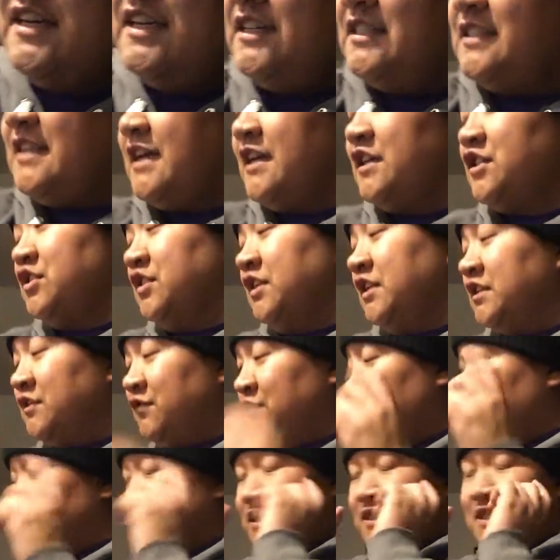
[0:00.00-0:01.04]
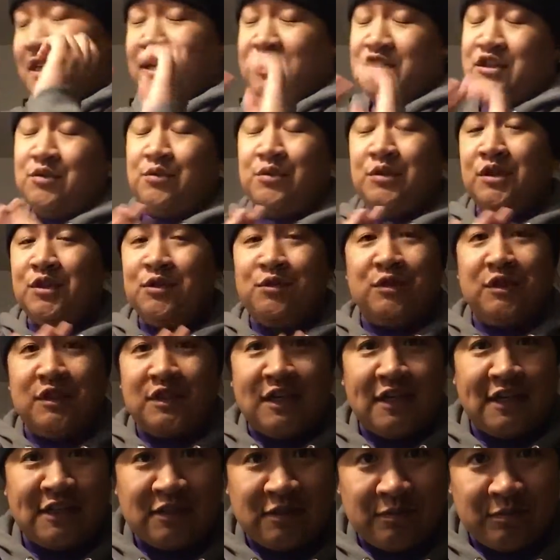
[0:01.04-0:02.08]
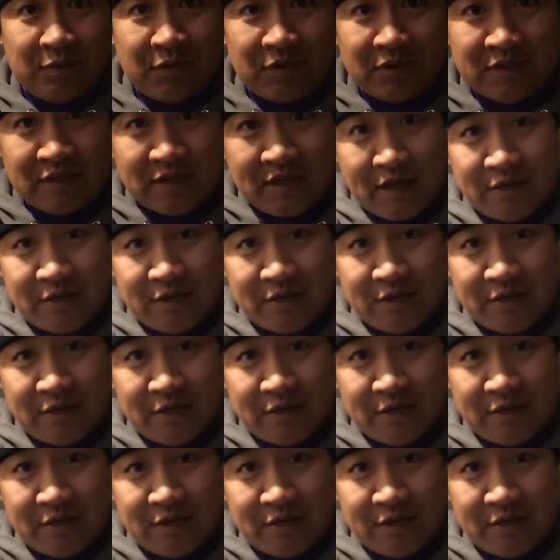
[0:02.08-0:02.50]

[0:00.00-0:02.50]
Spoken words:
His voice is actually really, really nice in person.